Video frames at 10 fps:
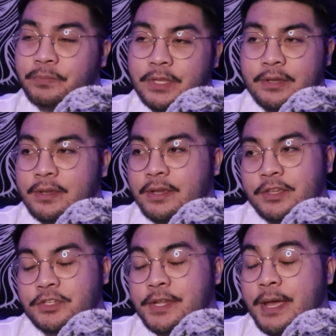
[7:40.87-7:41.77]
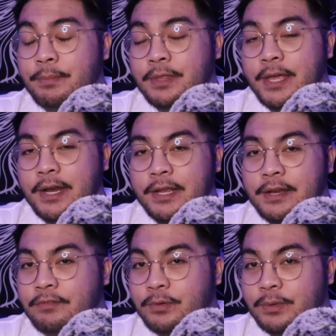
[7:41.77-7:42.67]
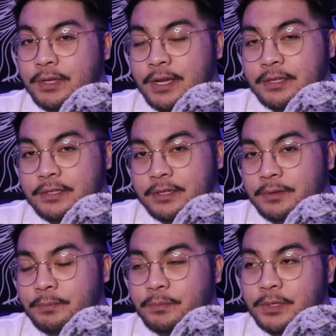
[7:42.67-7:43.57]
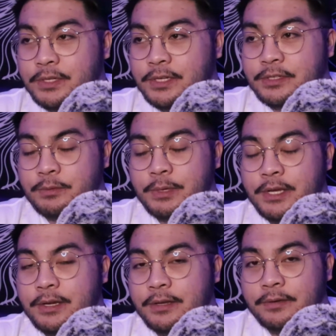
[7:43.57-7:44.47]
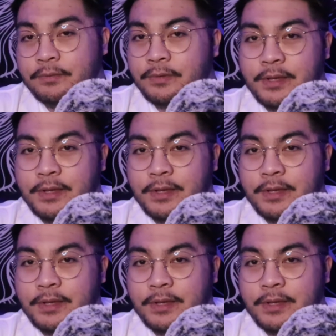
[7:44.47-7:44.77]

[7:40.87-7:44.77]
it just happened that I never really got to participate in